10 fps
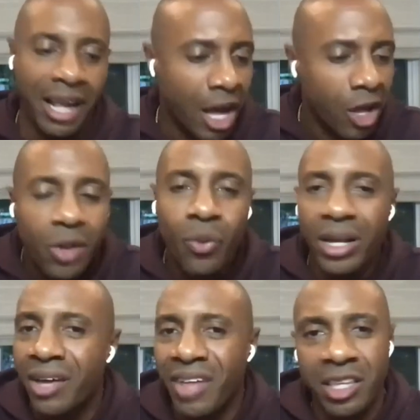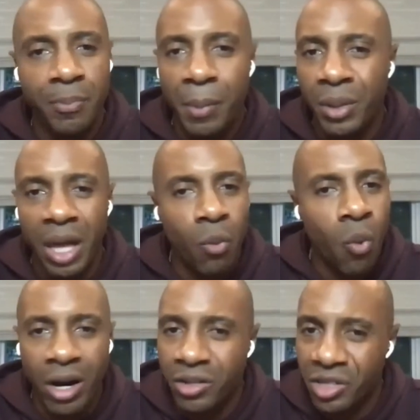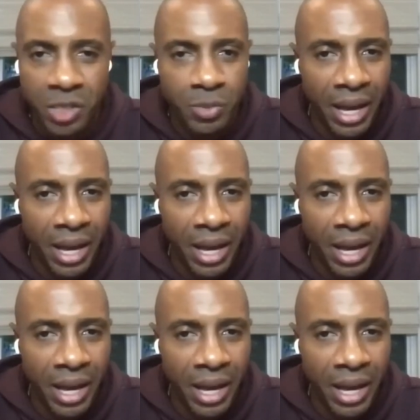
And I only want to give that to people that want it just as